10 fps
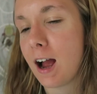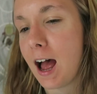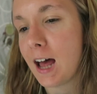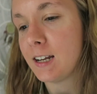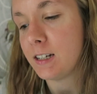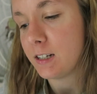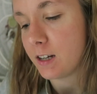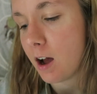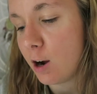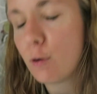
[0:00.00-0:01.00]
and
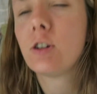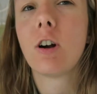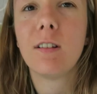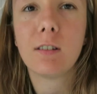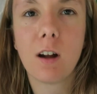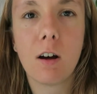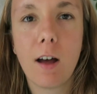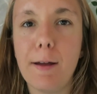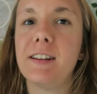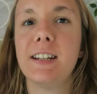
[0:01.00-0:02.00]
I always try and start
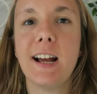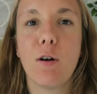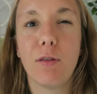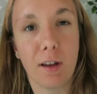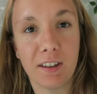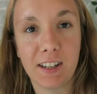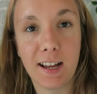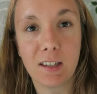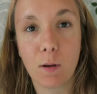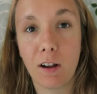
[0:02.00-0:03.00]
editing it on
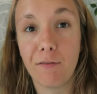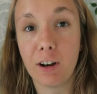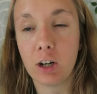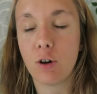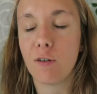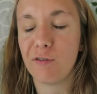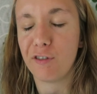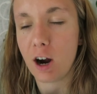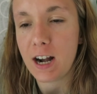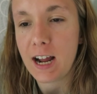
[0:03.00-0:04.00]
Thursdays so I can finish it off on
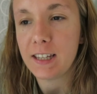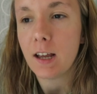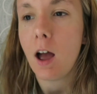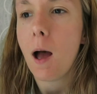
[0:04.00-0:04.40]
Fridays,